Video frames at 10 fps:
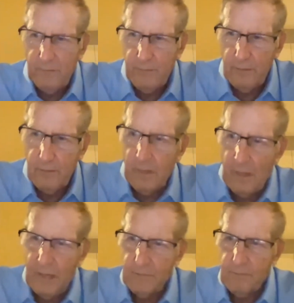think
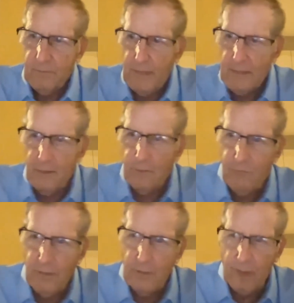that taken at
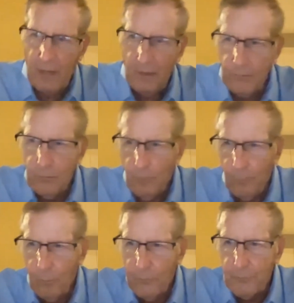face value, a
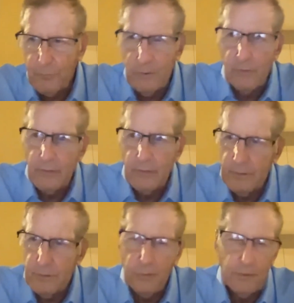more severe
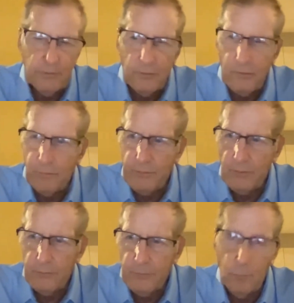injury is going to
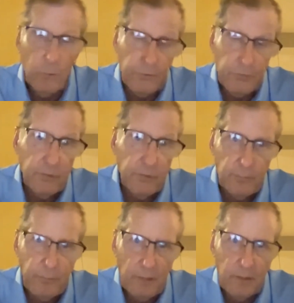result in more severe
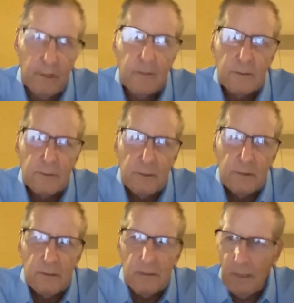pain.
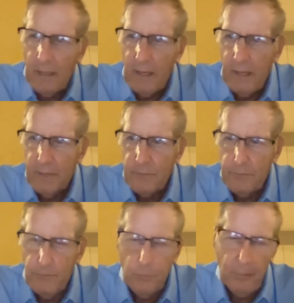And
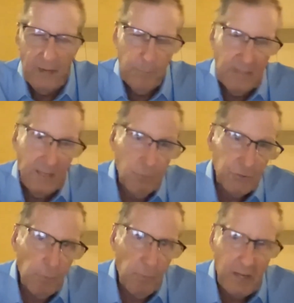you might be able
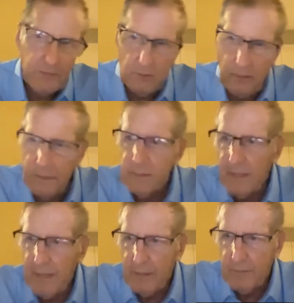to modulate
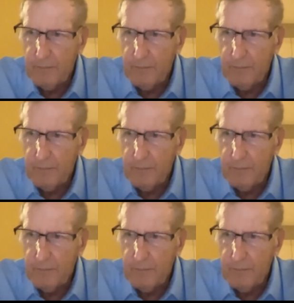that